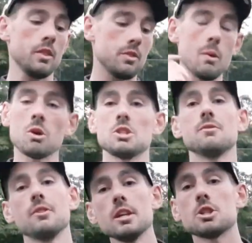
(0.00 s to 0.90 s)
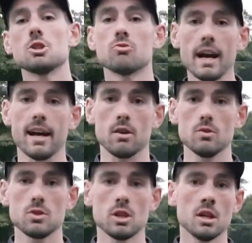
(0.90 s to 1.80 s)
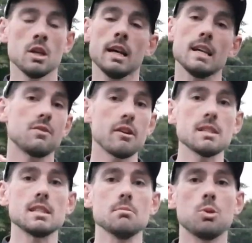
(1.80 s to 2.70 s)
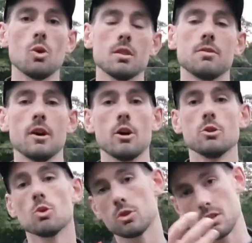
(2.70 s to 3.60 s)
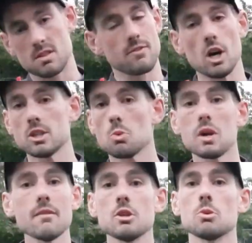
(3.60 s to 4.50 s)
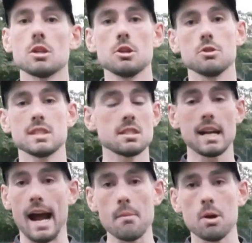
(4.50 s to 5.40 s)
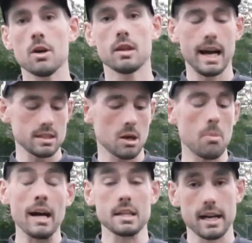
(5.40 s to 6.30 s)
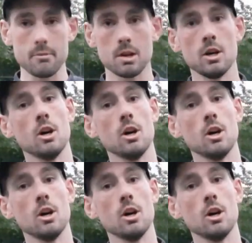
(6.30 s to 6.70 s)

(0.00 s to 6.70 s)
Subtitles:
Then once you've finished your round, it's very simple on the phone or the device or whatever you want to use. It's an app that has a companion app.